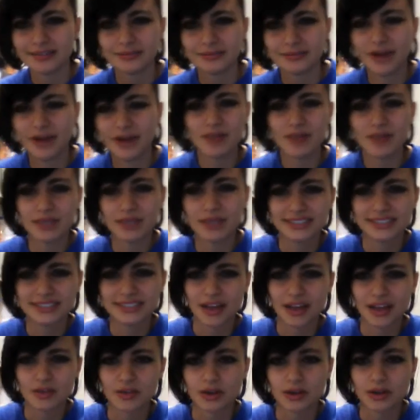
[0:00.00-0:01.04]
5 months
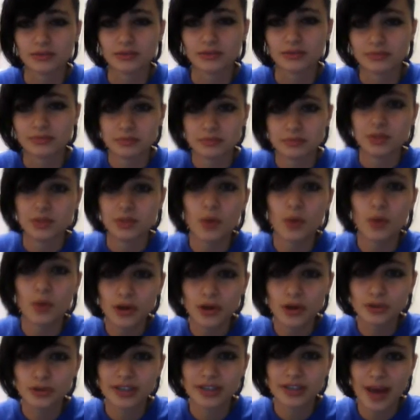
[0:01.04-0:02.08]
down the road. No one
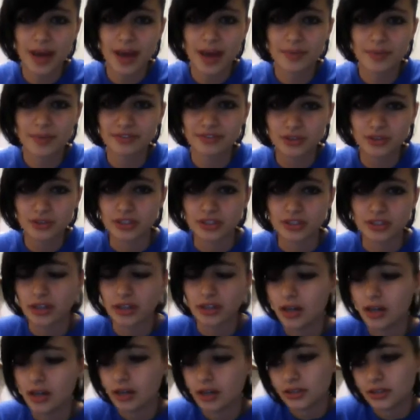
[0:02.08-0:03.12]
knows what's going to happen in the future.
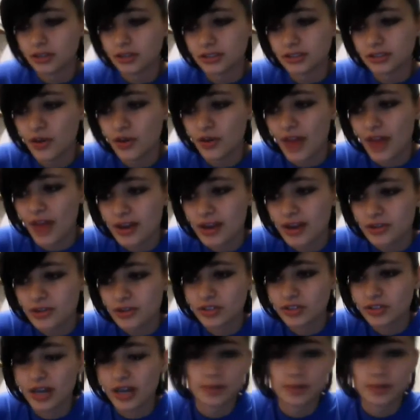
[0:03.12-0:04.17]
So that
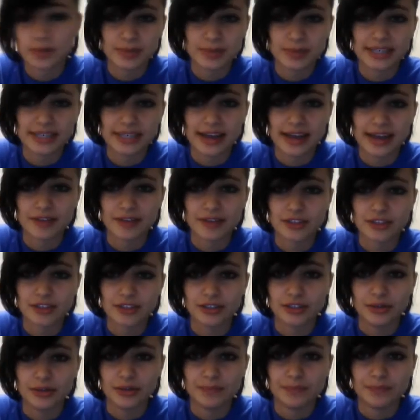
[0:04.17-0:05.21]
usually helps me get out of it
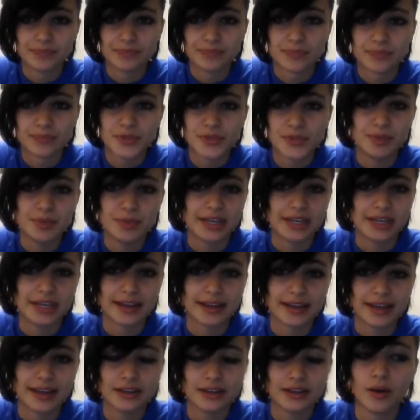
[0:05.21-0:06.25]
too. It's being
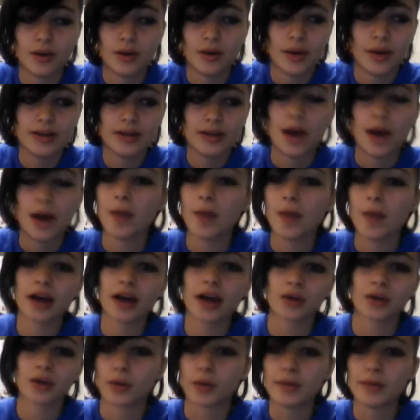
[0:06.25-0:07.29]
like, you know what? I'm not
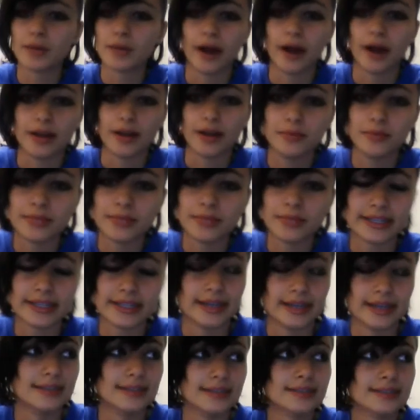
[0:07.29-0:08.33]
going to worry about it
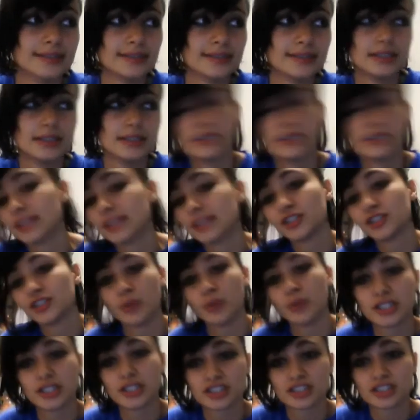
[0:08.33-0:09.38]
because that
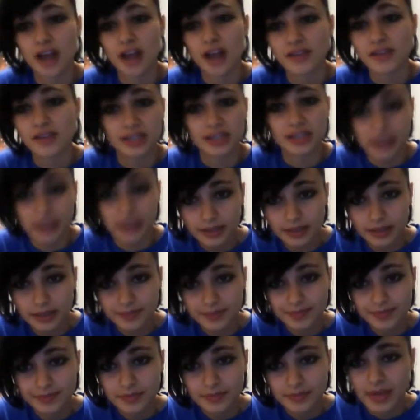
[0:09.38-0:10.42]
situation's not even
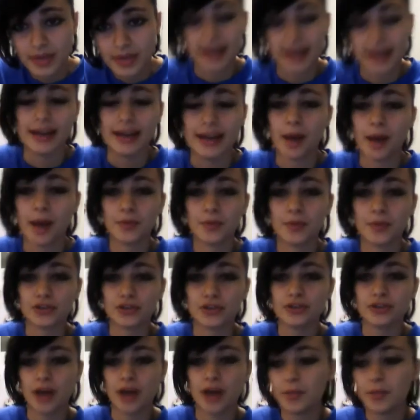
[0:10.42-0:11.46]
here. And I'm
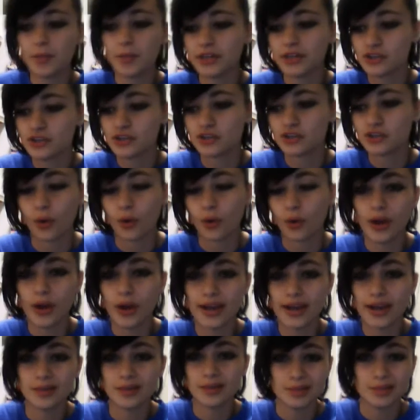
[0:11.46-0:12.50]
gonna
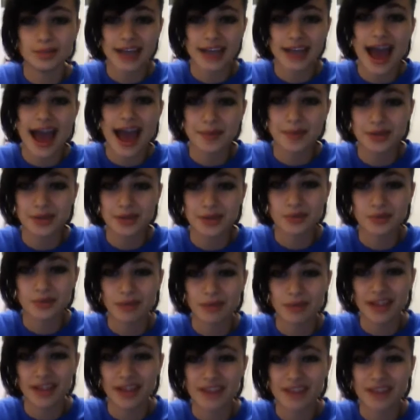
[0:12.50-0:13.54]
enjoy and be happy with
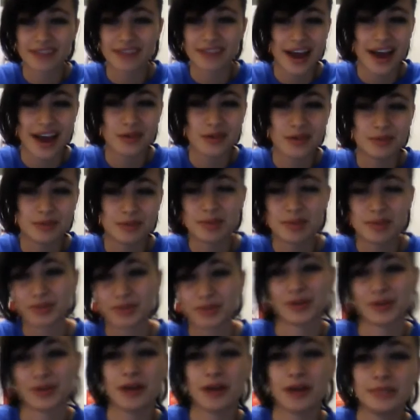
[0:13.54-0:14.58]
my life now and the people
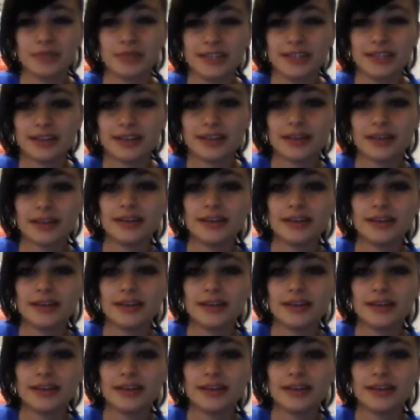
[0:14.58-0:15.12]
around me.